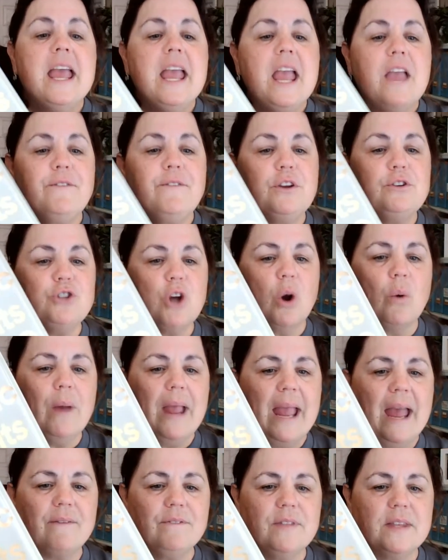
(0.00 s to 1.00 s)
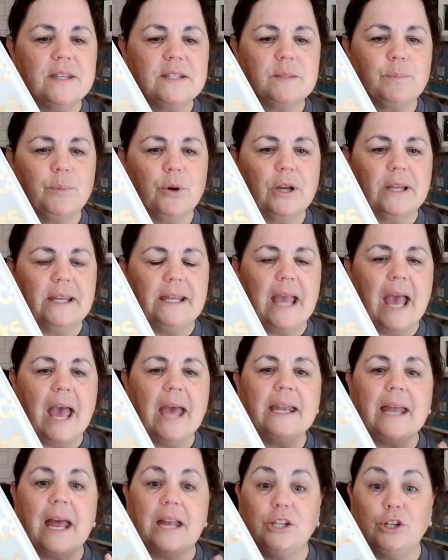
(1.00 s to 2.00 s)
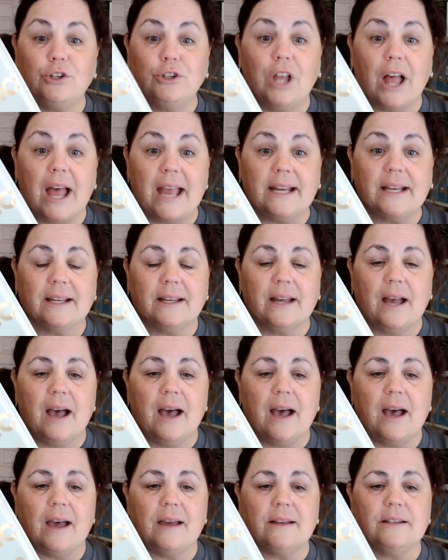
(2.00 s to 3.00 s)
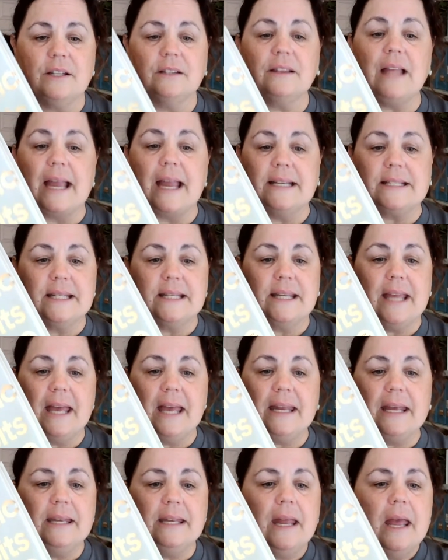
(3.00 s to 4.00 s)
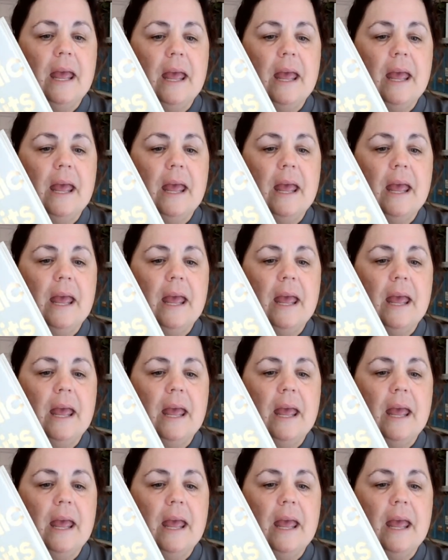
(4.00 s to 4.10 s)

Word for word: If you don't have this book yet and you'd like to get it,